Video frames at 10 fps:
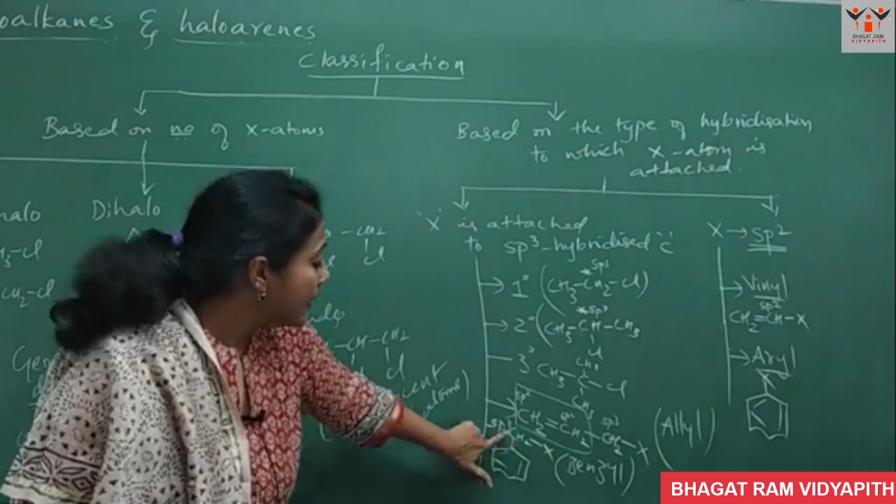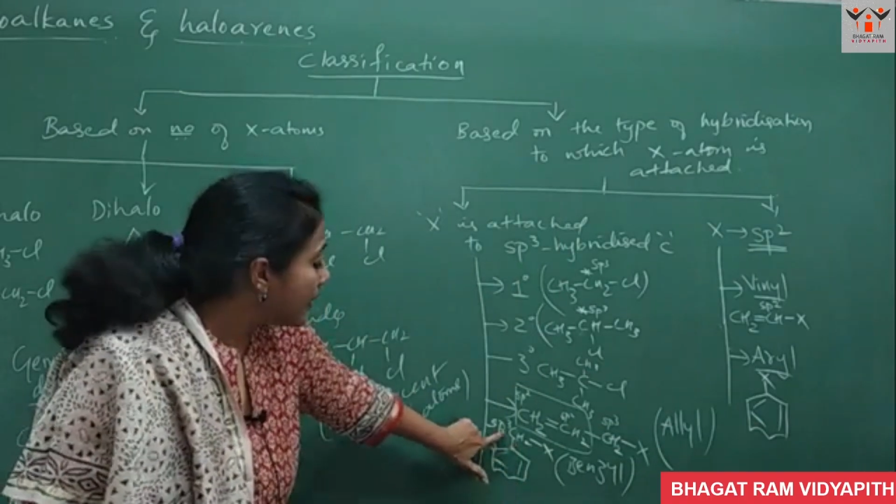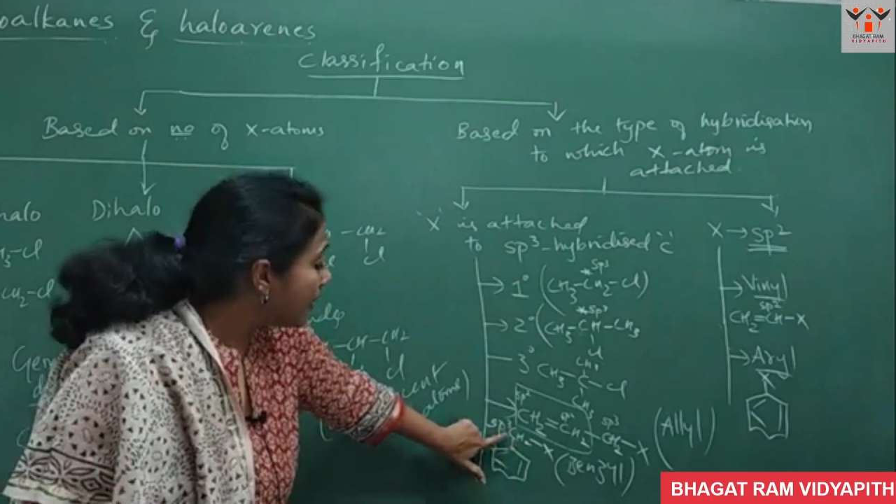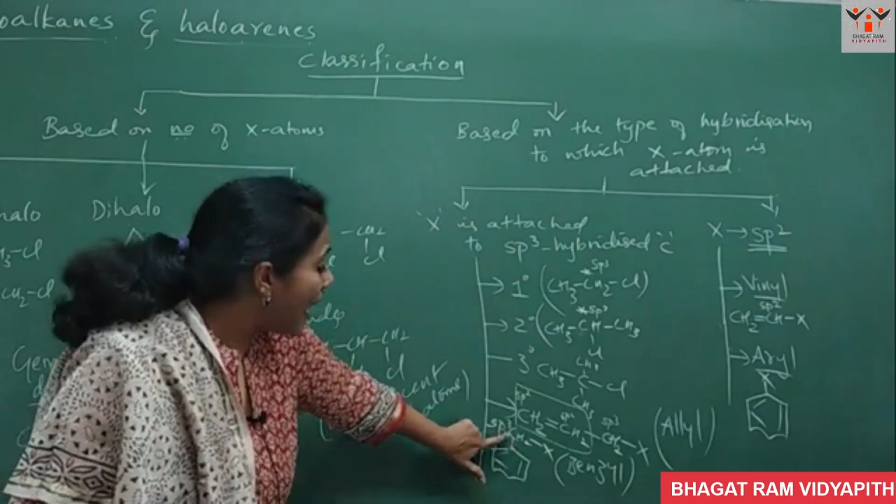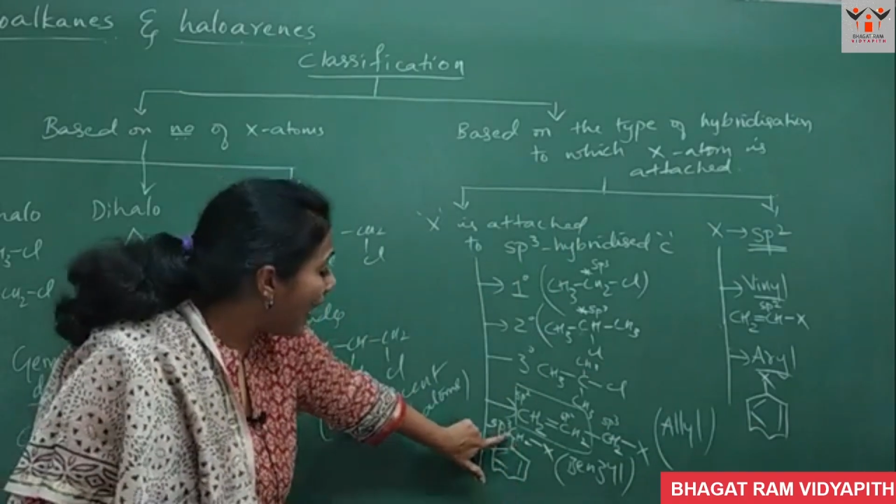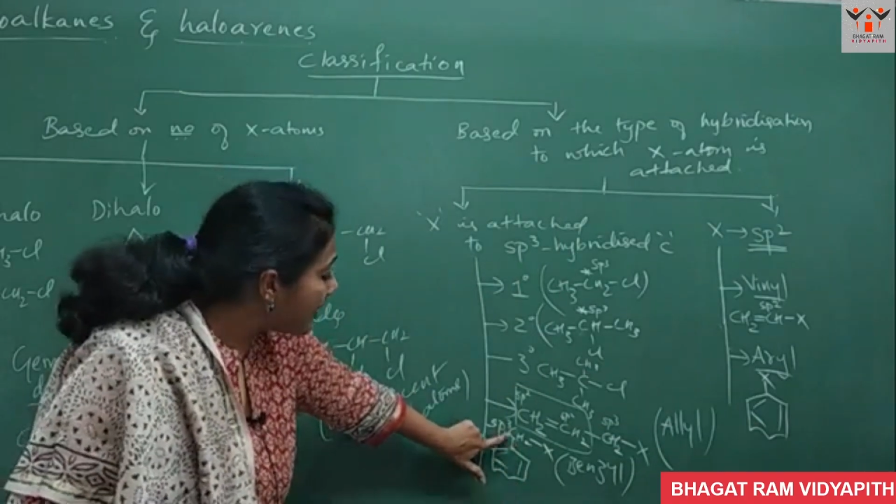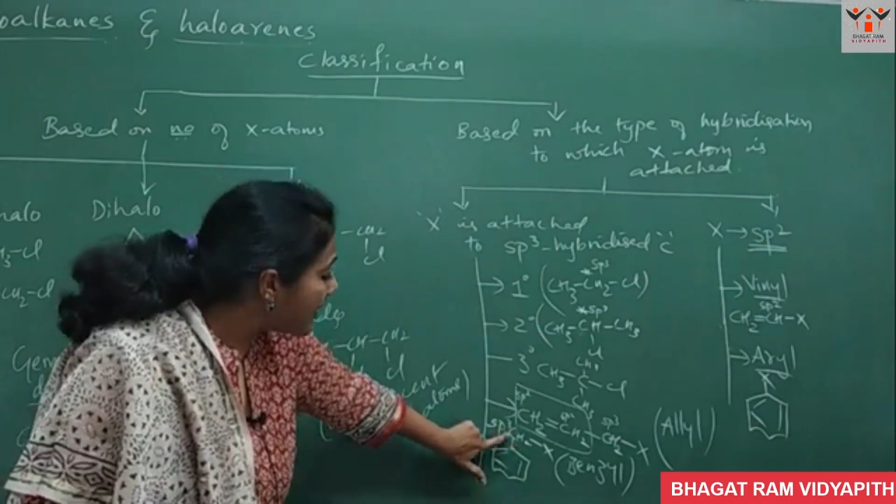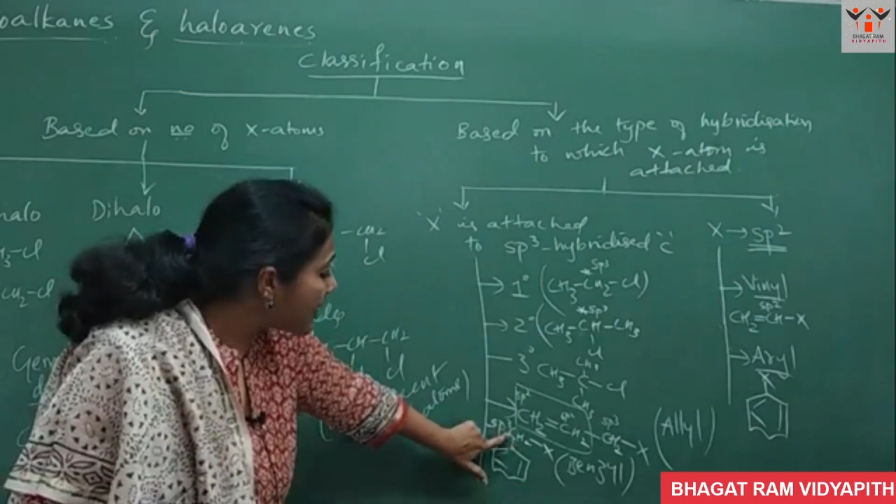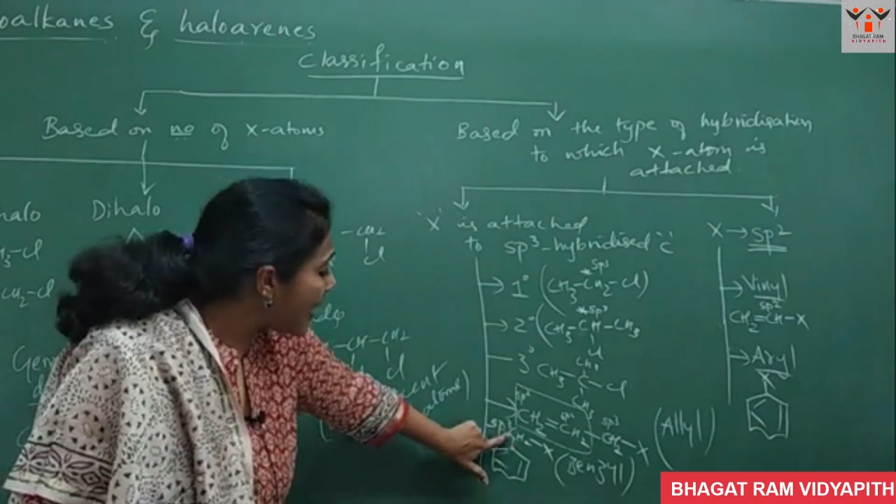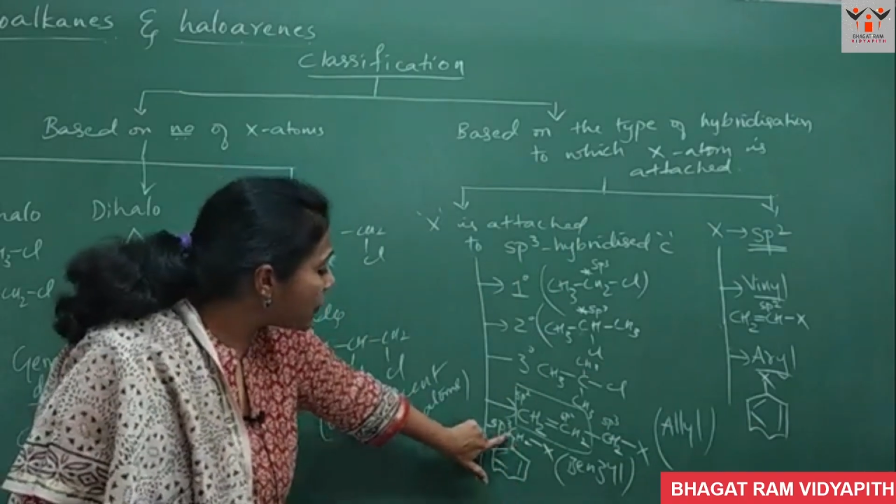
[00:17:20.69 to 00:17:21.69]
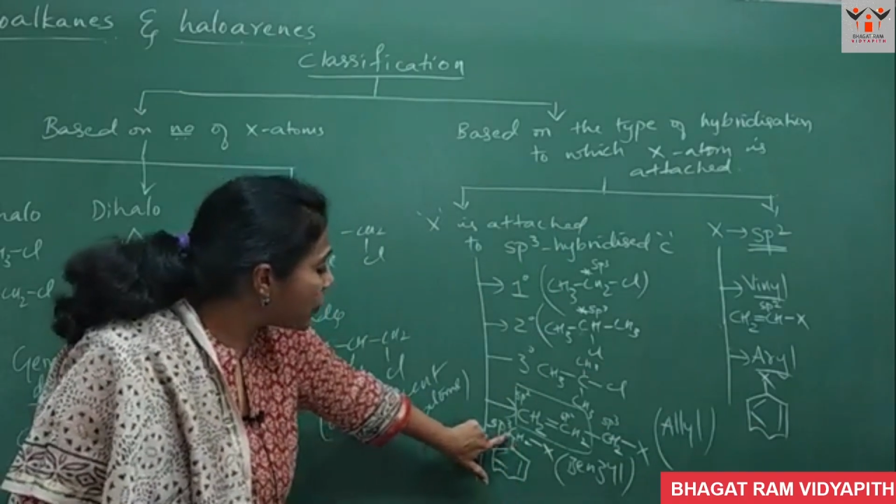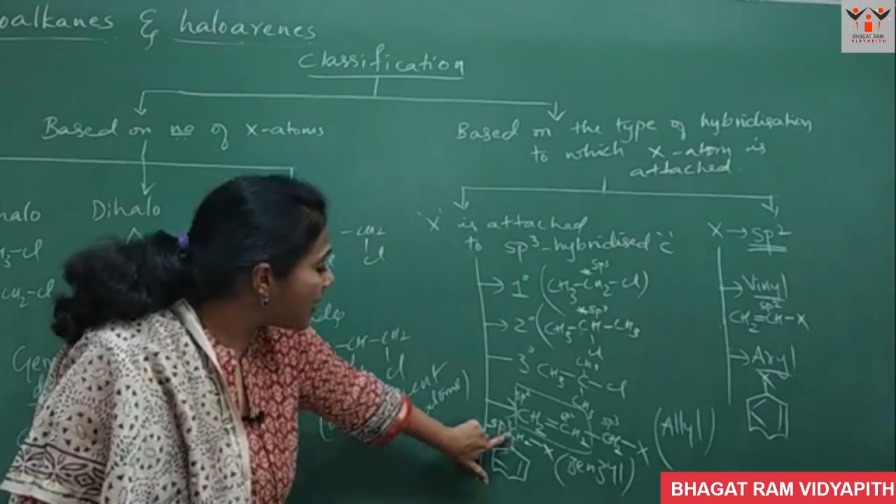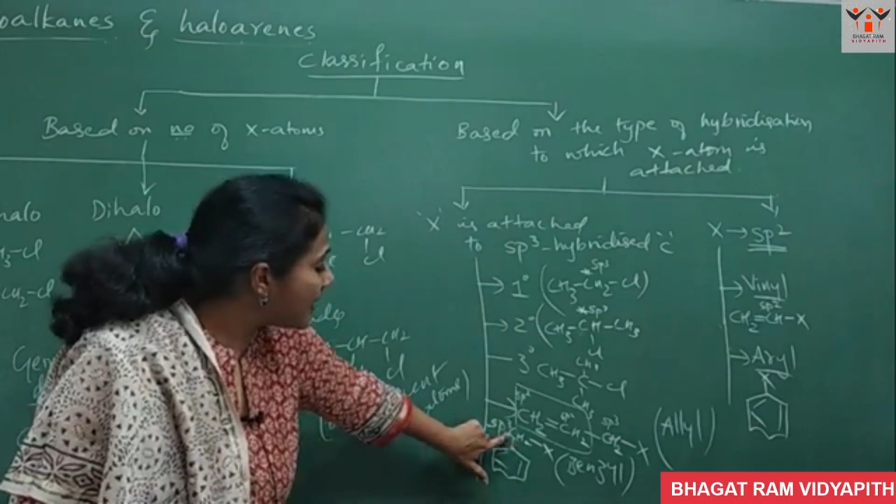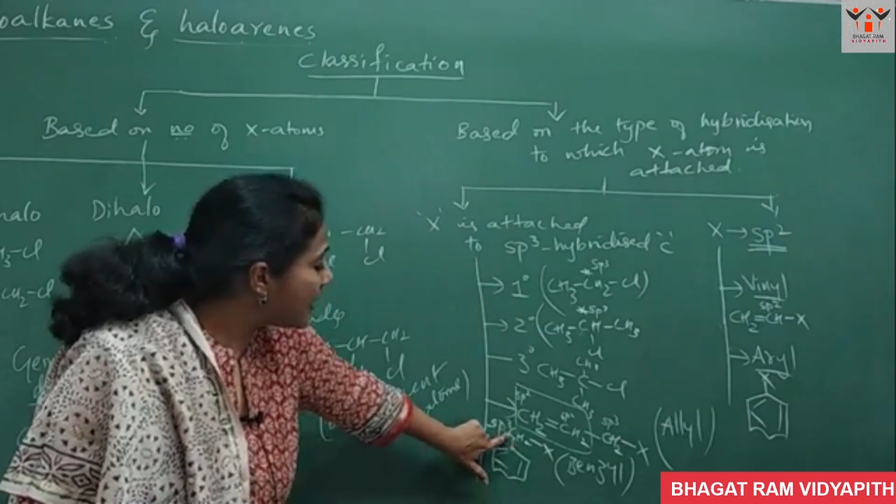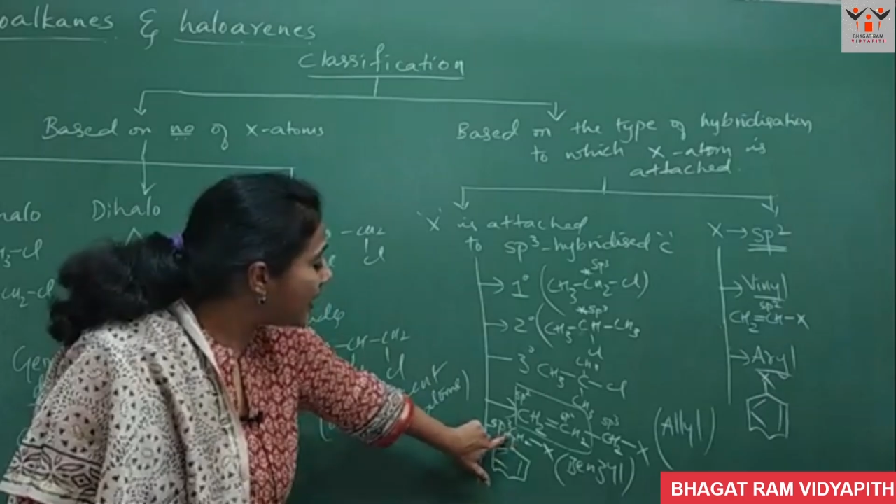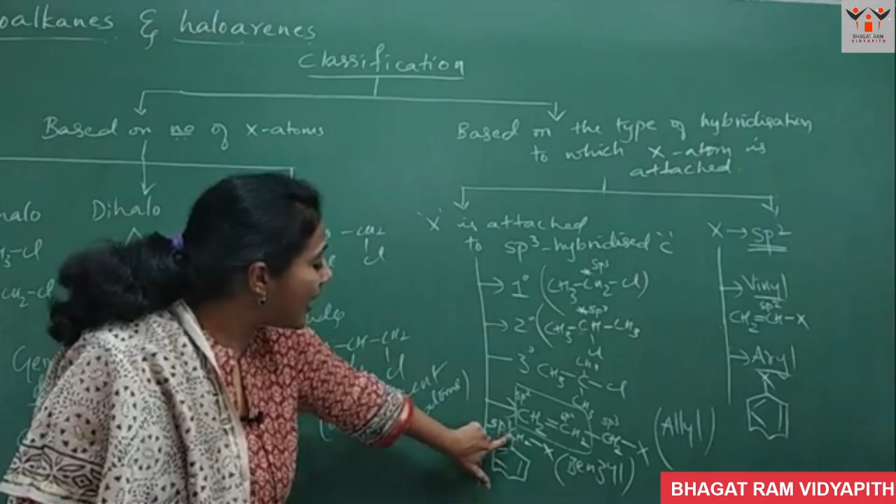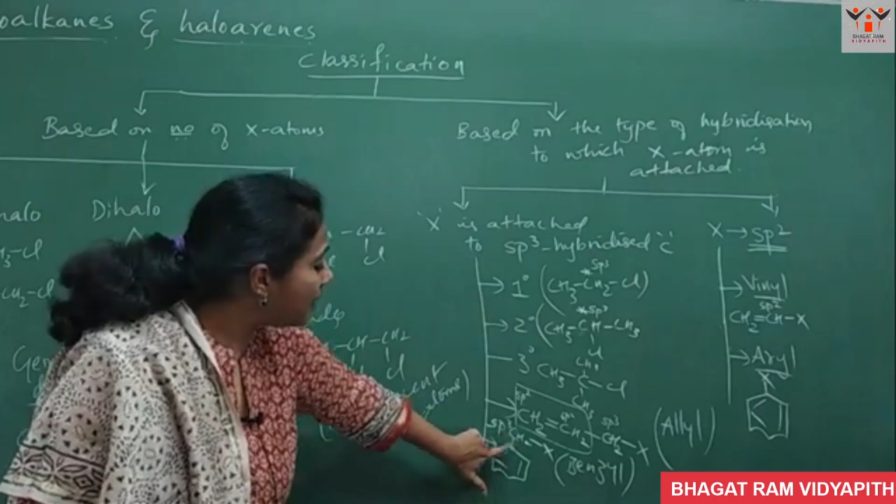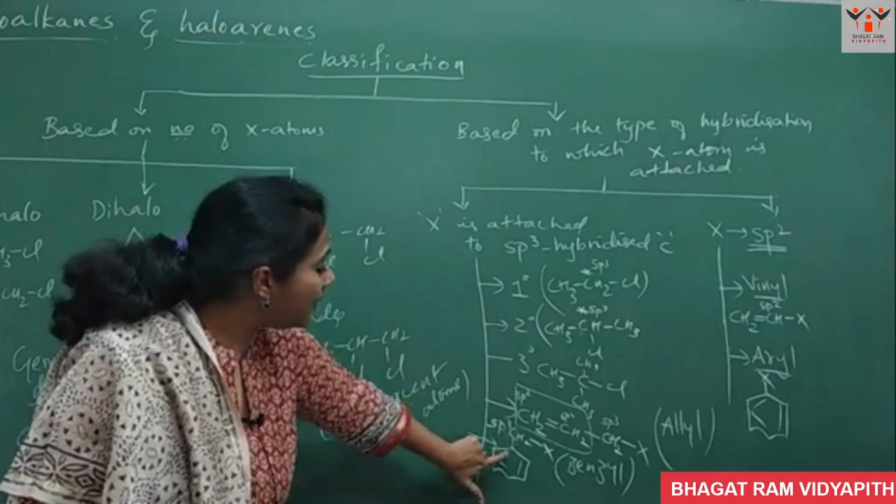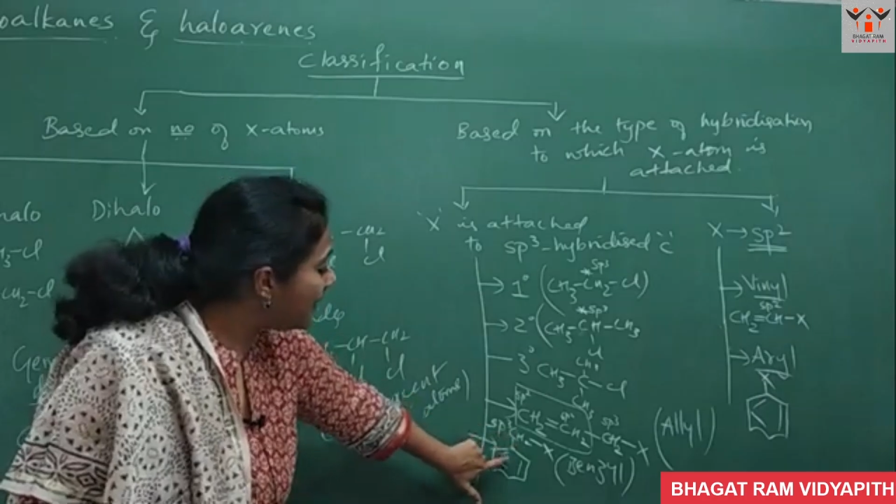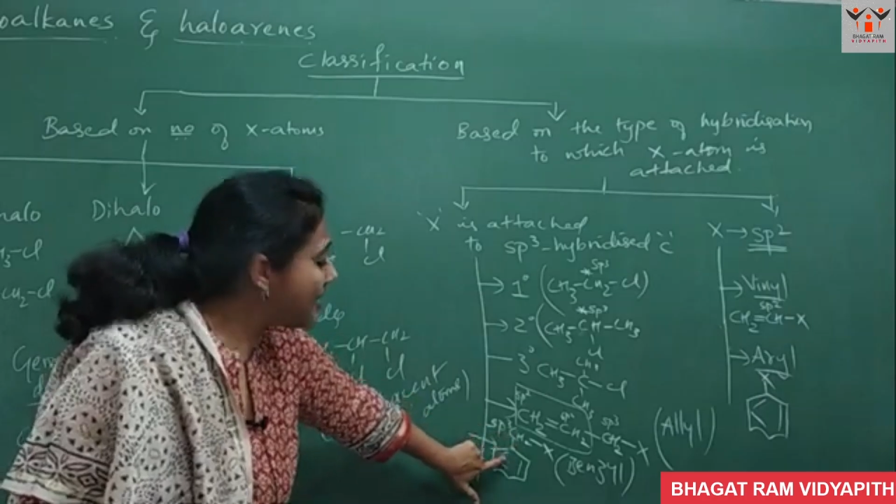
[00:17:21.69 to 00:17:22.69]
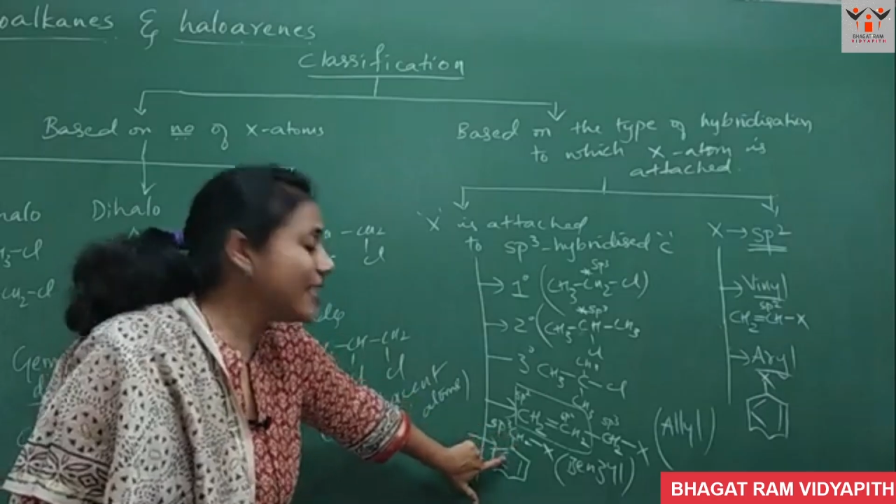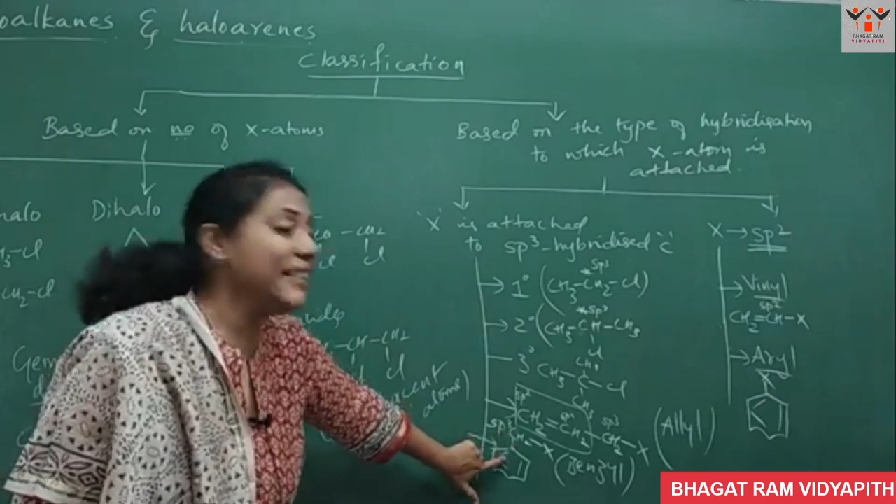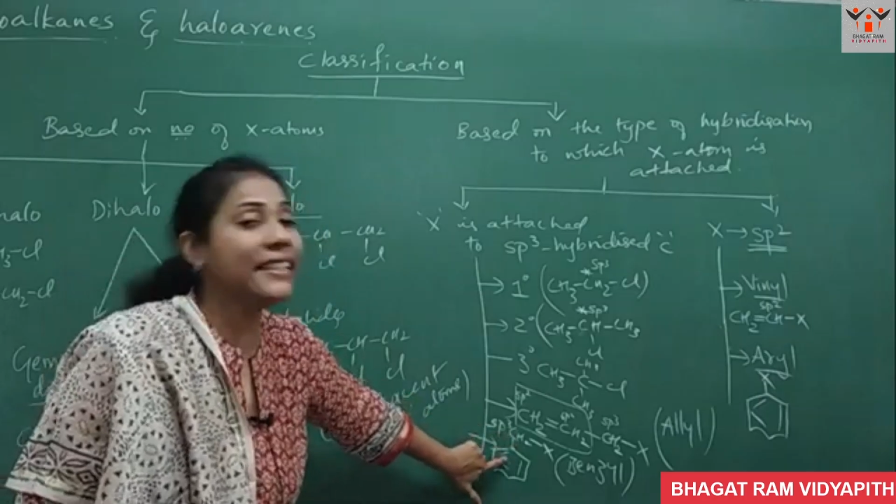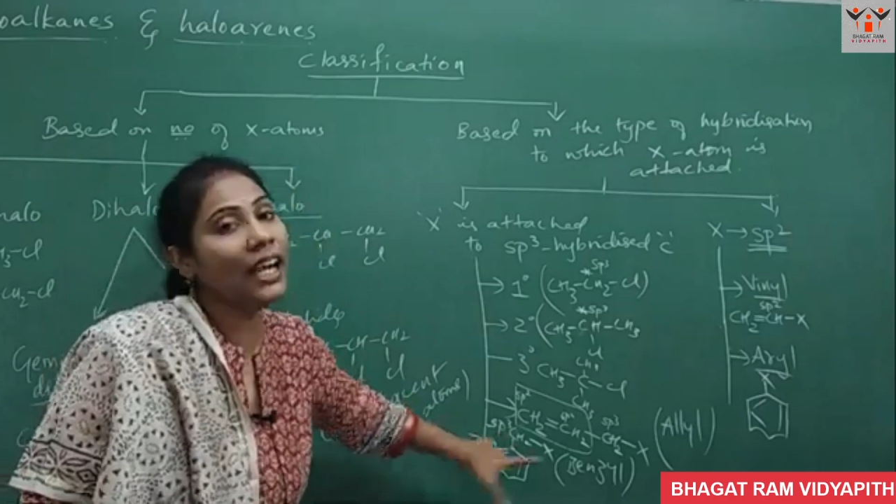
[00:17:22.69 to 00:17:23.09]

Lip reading: That saturated carbon is in